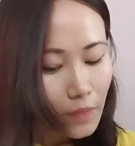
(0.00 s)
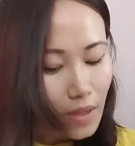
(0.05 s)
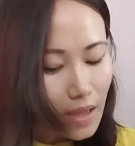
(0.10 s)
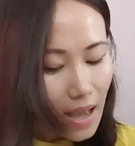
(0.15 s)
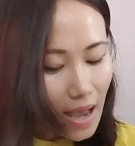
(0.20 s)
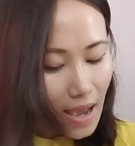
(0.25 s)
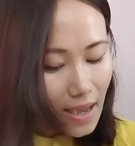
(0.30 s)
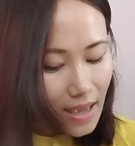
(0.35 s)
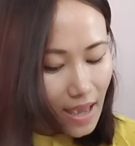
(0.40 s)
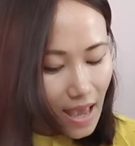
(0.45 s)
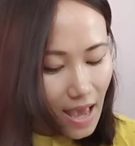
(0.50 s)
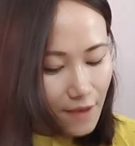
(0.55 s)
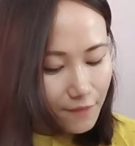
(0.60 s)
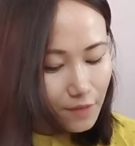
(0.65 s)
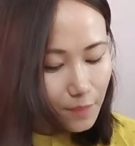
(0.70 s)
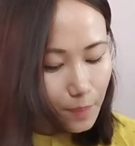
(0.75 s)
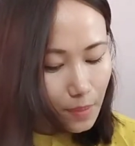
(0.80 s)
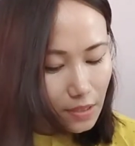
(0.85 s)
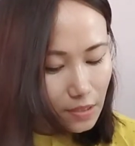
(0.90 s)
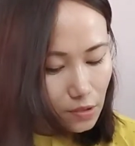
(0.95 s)
I have
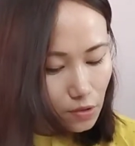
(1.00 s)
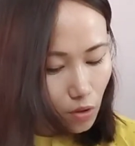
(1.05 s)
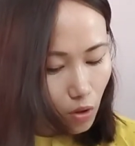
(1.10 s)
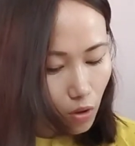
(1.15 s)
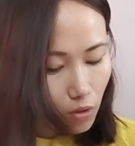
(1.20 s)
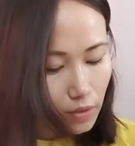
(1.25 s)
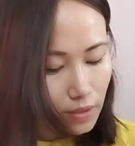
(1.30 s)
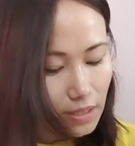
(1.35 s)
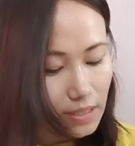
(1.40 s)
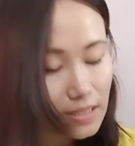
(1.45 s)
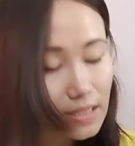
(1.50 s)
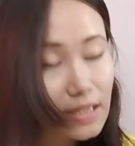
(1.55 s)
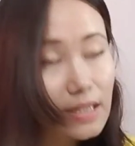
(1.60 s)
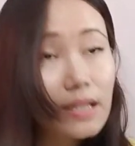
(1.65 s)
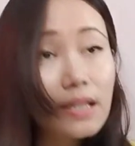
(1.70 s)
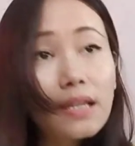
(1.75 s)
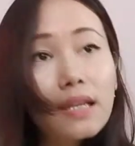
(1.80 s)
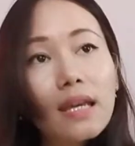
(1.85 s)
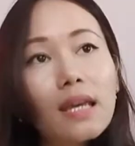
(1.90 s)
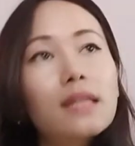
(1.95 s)
a pet dog. It
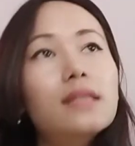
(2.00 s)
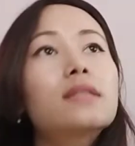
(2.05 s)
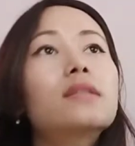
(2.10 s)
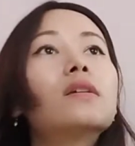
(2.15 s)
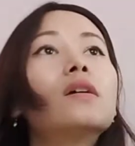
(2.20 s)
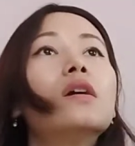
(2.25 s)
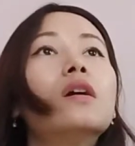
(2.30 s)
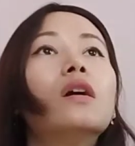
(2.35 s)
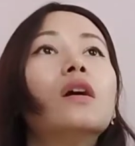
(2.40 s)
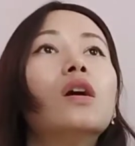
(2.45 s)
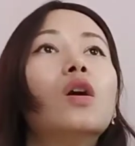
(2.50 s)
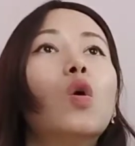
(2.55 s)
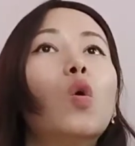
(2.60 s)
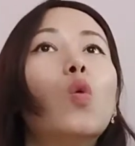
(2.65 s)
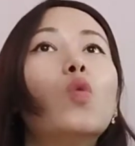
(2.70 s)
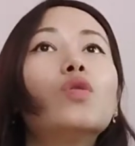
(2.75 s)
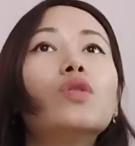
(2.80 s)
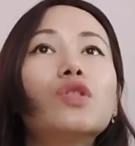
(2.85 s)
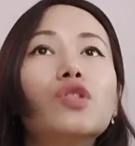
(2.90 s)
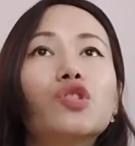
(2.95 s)
indicates
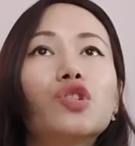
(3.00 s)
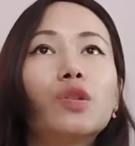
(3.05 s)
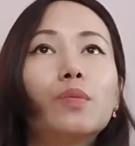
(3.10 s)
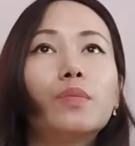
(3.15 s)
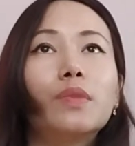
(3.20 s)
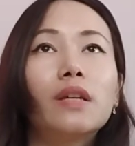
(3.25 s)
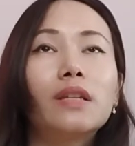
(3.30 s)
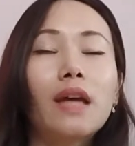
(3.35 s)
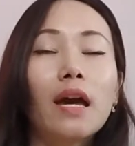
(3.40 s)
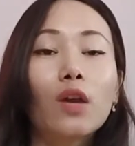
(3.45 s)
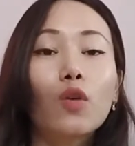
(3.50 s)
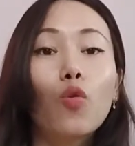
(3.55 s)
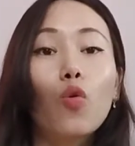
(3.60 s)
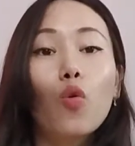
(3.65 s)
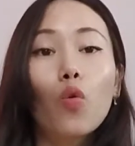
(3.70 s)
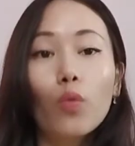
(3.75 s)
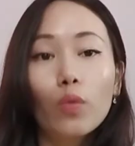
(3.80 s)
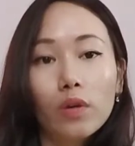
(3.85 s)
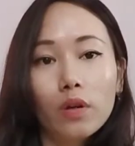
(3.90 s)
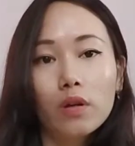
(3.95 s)
ownership, that I
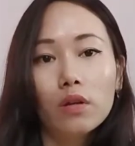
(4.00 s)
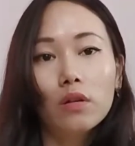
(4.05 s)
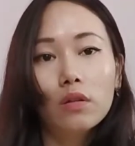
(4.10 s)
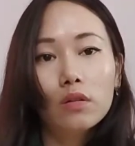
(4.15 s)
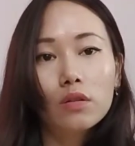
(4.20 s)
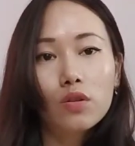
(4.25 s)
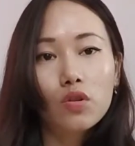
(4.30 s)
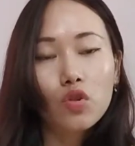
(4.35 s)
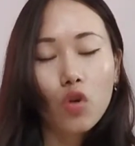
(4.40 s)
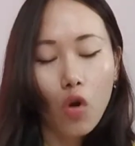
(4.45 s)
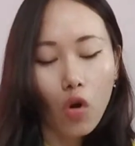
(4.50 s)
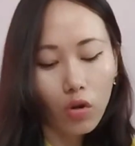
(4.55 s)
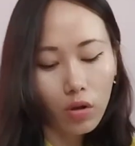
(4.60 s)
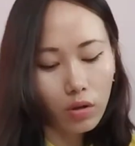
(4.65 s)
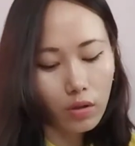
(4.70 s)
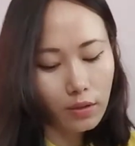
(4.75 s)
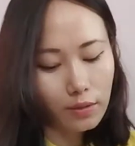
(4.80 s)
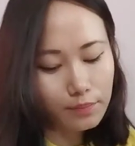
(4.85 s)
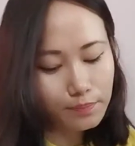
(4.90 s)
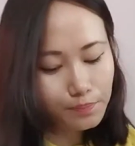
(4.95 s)
own a dog.
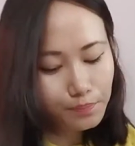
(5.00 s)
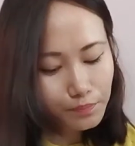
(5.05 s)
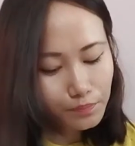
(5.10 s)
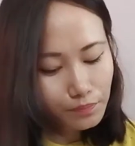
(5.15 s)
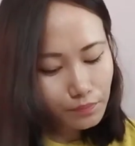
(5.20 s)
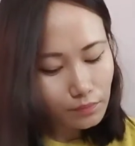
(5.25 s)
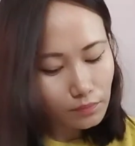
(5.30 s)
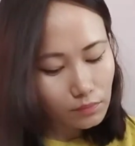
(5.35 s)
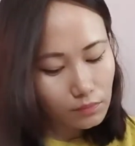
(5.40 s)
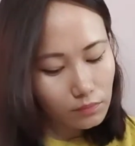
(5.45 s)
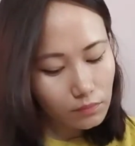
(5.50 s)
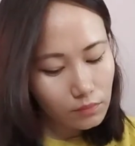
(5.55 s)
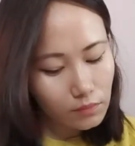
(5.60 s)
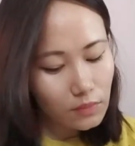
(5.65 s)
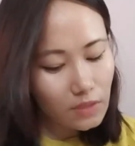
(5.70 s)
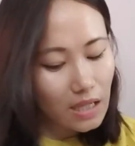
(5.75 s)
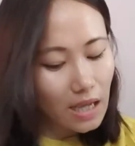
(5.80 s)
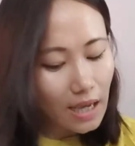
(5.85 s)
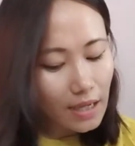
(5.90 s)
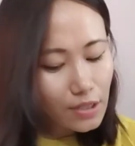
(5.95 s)

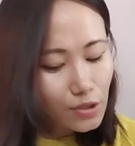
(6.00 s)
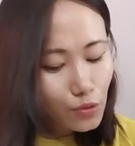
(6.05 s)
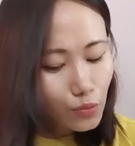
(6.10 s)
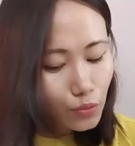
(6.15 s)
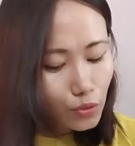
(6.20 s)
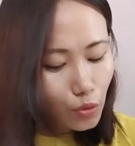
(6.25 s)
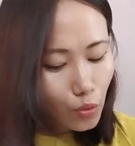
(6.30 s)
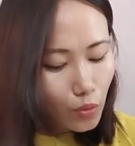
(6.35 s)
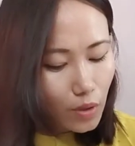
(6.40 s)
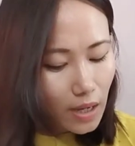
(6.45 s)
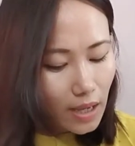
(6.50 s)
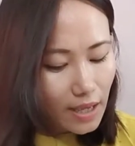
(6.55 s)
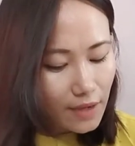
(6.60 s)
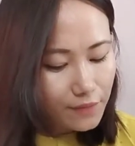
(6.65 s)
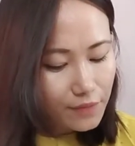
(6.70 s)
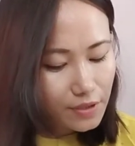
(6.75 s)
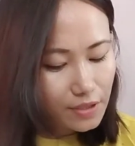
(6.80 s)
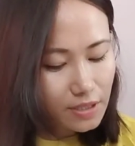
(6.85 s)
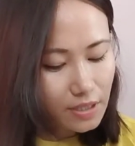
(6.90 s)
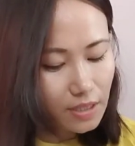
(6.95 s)
I do yoga
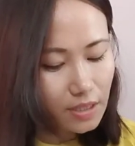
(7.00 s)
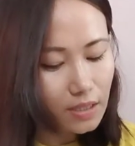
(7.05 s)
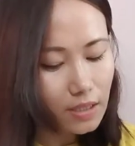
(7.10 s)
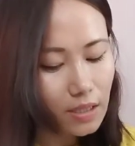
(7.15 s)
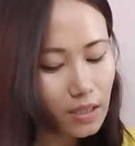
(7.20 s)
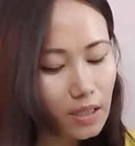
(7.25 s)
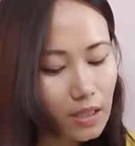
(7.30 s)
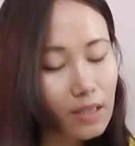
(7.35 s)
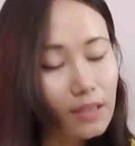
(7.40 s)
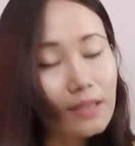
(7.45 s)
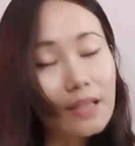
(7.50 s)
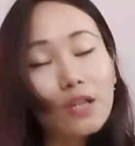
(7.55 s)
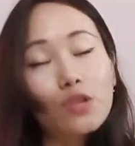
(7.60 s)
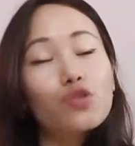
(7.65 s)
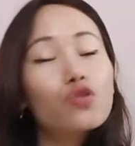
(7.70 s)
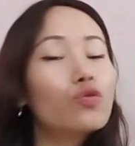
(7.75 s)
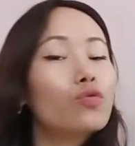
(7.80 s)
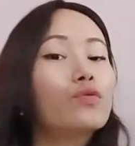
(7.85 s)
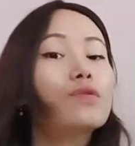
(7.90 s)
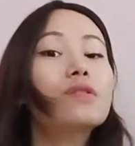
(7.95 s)
every day. That
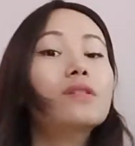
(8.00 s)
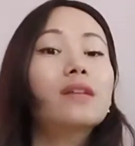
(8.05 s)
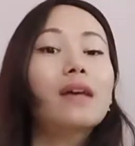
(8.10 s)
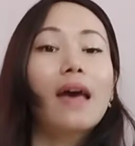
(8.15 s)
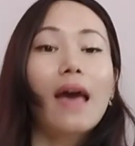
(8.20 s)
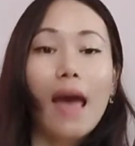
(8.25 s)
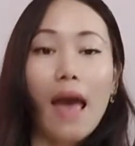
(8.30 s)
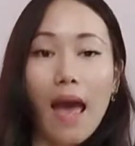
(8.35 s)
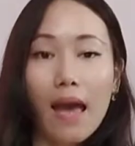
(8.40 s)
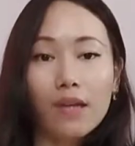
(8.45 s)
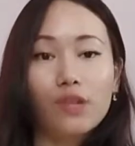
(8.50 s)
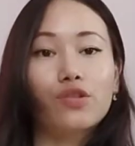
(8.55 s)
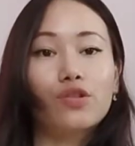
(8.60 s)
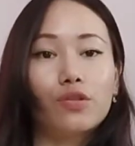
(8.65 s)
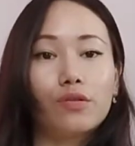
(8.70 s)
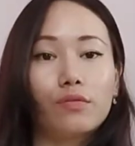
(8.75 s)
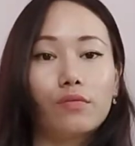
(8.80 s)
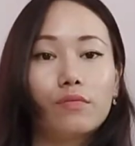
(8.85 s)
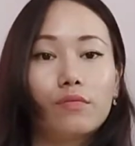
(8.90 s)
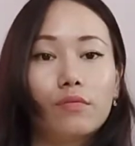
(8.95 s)
shows action,
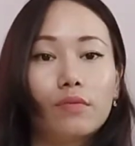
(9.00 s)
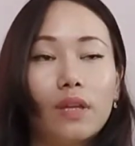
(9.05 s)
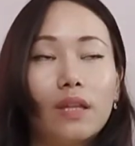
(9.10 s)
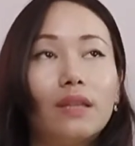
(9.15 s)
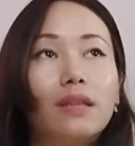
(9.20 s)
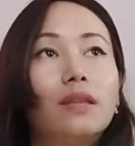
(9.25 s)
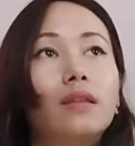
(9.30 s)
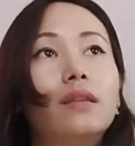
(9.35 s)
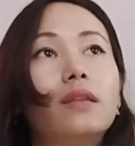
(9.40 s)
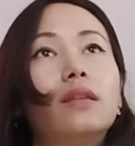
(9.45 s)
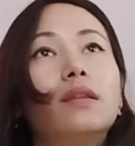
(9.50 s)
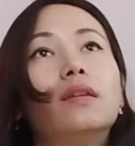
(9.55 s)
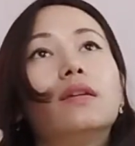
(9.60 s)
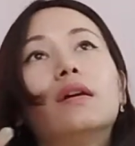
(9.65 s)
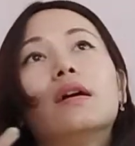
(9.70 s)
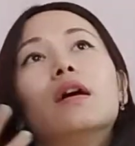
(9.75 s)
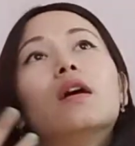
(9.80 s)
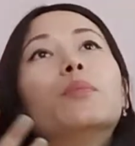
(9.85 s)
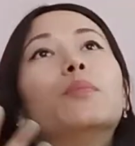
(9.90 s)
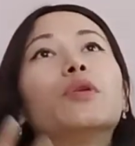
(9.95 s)
that
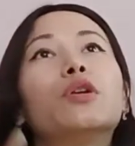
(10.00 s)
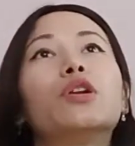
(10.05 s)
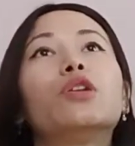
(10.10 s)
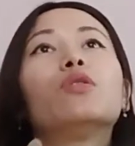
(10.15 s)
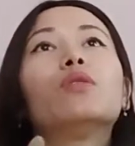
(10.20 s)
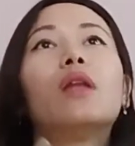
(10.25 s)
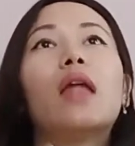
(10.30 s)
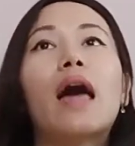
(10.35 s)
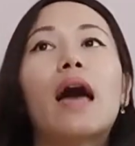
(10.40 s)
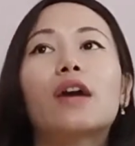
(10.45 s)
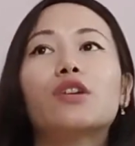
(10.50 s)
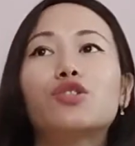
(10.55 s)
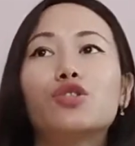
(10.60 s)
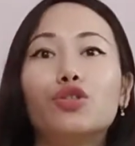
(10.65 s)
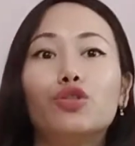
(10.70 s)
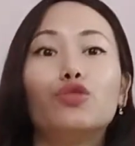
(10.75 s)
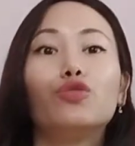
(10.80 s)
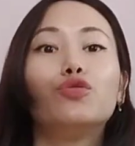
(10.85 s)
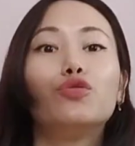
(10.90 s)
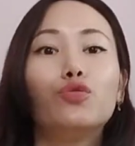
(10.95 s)
a particular action
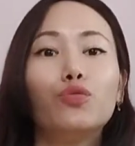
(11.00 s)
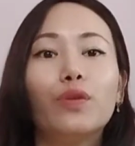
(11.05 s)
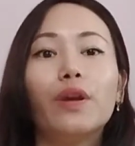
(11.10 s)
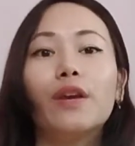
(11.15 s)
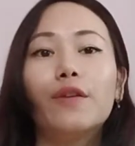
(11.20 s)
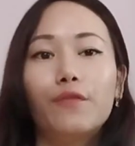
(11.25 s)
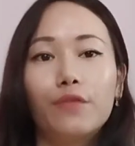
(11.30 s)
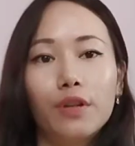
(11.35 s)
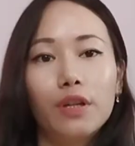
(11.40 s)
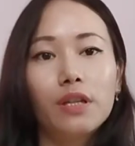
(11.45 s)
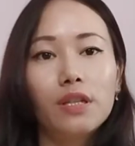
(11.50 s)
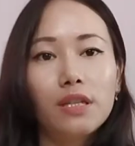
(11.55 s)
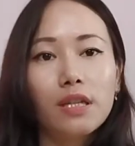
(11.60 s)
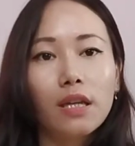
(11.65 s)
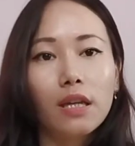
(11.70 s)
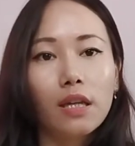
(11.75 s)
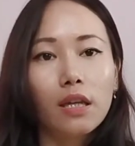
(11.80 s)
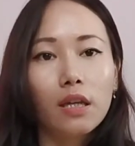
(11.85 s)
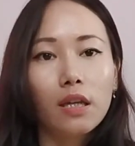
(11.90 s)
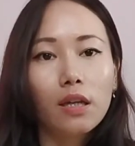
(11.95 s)
you do every day.
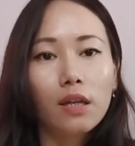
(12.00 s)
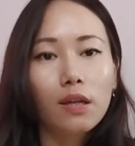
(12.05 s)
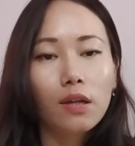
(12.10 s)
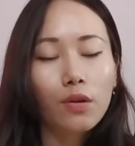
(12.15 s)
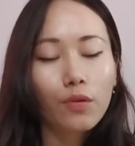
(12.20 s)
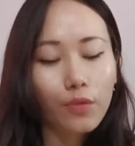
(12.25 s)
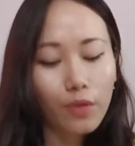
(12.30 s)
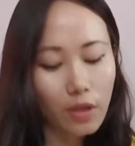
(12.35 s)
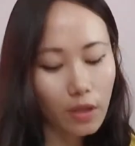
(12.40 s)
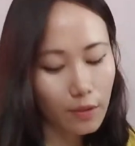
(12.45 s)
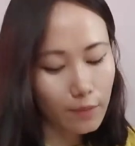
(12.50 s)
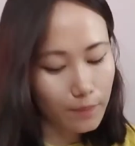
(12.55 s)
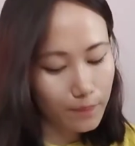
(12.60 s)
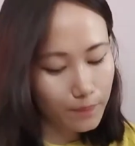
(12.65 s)
Okay.